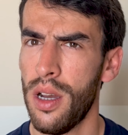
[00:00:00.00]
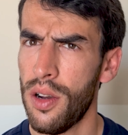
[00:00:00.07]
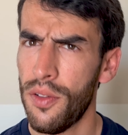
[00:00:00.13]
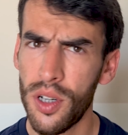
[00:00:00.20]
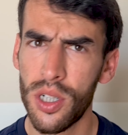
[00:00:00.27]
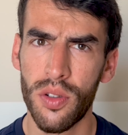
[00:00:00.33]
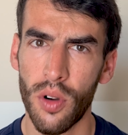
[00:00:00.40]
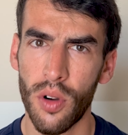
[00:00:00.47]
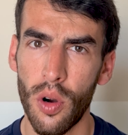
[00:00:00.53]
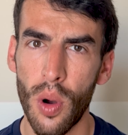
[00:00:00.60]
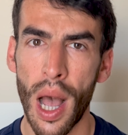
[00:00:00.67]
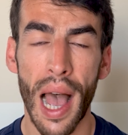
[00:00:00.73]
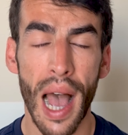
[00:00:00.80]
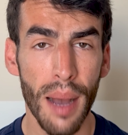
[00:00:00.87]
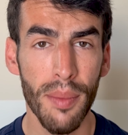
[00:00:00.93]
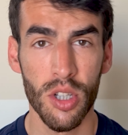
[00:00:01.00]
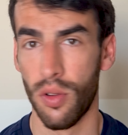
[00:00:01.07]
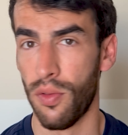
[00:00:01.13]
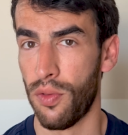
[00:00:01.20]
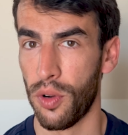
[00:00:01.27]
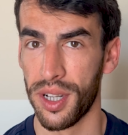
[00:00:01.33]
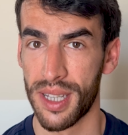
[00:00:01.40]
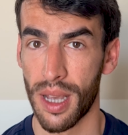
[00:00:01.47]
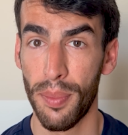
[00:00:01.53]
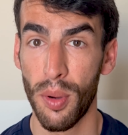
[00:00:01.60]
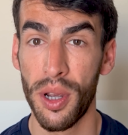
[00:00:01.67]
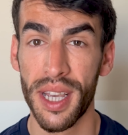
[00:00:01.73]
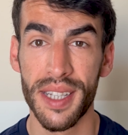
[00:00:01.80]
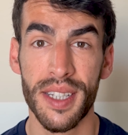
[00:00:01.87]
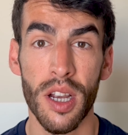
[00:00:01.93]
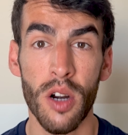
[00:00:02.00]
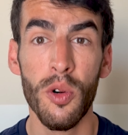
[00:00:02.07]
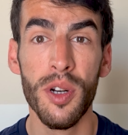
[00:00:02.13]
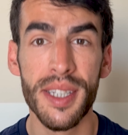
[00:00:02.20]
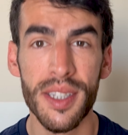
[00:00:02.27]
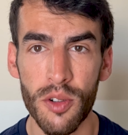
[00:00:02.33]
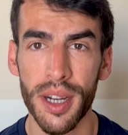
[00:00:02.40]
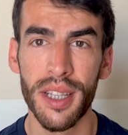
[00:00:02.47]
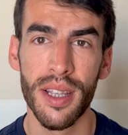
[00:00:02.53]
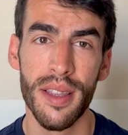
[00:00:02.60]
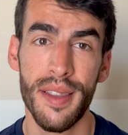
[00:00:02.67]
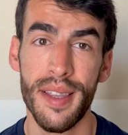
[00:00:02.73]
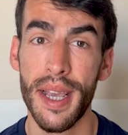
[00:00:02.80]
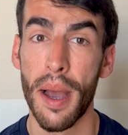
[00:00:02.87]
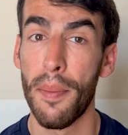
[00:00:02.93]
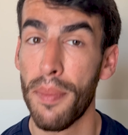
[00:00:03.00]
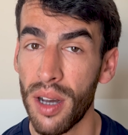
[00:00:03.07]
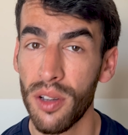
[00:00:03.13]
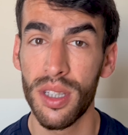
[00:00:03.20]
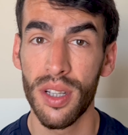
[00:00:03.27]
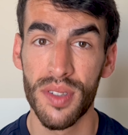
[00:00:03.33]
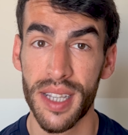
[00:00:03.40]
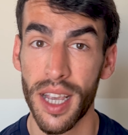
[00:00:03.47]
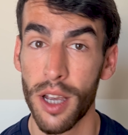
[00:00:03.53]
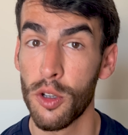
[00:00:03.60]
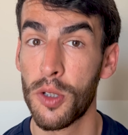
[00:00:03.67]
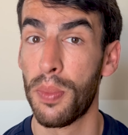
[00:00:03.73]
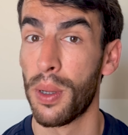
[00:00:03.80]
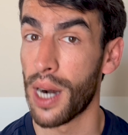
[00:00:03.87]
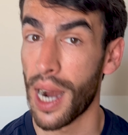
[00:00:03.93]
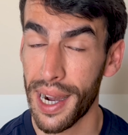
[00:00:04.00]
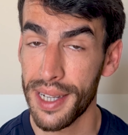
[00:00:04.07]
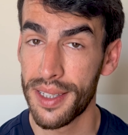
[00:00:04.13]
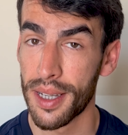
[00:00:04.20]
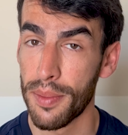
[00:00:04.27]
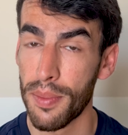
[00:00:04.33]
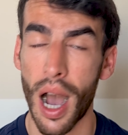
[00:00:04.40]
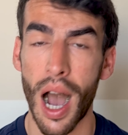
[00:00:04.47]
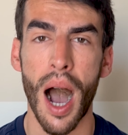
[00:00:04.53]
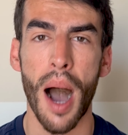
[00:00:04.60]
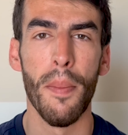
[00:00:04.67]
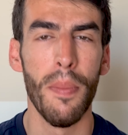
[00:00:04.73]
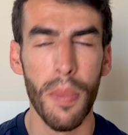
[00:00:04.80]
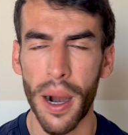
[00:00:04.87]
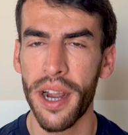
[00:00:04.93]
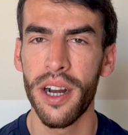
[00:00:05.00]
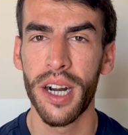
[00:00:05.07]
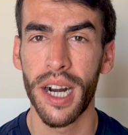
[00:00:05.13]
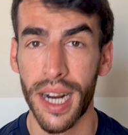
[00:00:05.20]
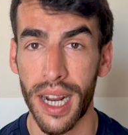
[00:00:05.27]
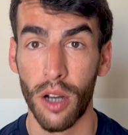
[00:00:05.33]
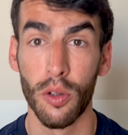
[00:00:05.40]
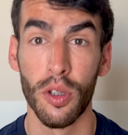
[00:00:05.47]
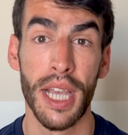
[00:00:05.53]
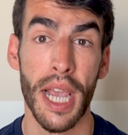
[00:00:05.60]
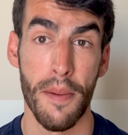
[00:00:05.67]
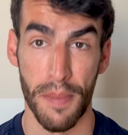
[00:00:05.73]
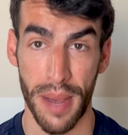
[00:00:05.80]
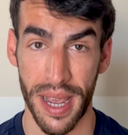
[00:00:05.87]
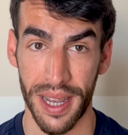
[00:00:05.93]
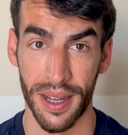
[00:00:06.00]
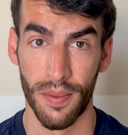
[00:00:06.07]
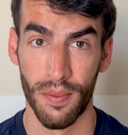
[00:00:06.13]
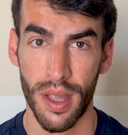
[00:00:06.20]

First of all, Amazon, for example, has restricted the amount of sales per item a buyer account can make.